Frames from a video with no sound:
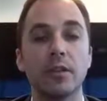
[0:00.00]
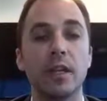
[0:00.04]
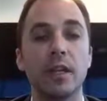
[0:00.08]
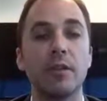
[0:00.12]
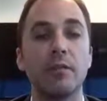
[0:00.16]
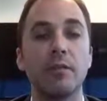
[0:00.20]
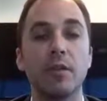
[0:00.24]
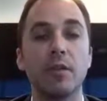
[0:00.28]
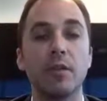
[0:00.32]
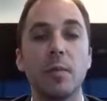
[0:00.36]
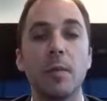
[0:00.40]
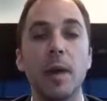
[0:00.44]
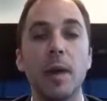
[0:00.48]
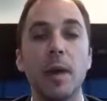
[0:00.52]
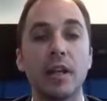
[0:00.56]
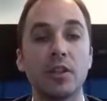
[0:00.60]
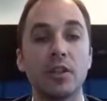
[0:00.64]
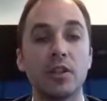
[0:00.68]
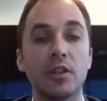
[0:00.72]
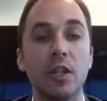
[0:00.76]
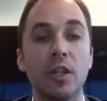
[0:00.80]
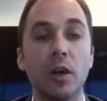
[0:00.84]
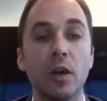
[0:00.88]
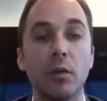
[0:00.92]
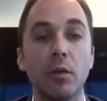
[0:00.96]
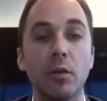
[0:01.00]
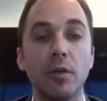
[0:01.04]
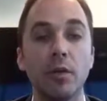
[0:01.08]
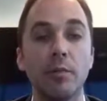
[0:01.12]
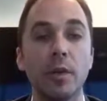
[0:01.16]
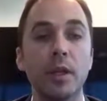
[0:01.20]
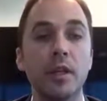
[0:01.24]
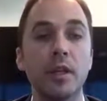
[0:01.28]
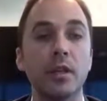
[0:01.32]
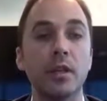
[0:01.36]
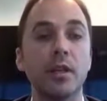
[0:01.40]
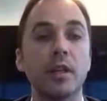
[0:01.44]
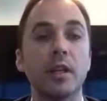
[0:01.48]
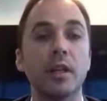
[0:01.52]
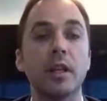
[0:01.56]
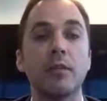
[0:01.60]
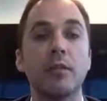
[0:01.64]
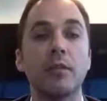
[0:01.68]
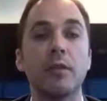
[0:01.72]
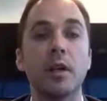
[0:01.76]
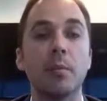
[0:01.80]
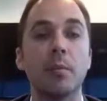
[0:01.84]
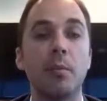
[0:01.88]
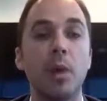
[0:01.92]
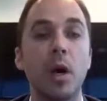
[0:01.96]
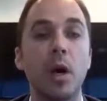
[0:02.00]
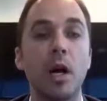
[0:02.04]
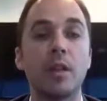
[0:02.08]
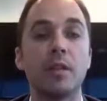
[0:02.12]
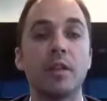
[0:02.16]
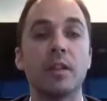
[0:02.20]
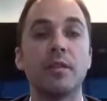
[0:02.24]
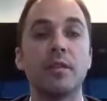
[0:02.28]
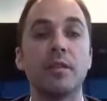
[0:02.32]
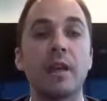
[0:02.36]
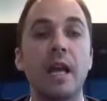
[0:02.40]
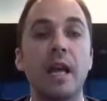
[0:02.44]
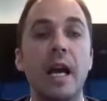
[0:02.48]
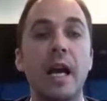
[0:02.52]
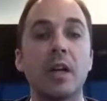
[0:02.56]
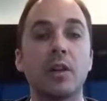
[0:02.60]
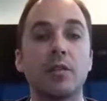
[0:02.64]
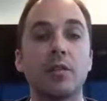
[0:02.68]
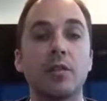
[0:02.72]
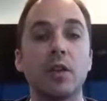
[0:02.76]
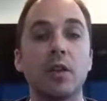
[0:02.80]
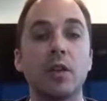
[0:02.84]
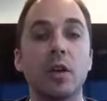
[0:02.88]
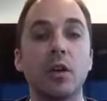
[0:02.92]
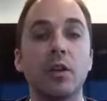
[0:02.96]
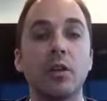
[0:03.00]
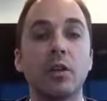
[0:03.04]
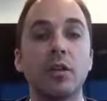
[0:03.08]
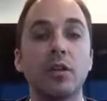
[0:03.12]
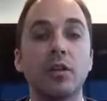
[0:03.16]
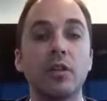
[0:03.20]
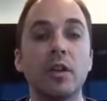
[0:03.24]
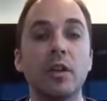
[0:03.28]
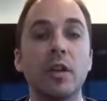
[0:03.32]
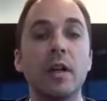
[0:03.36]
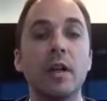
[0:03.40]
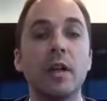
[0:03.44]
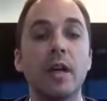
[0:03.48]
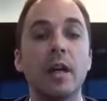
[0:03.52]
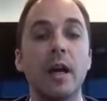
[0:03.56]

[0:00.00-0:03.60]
And for the past year, we've been delivering positive cash flows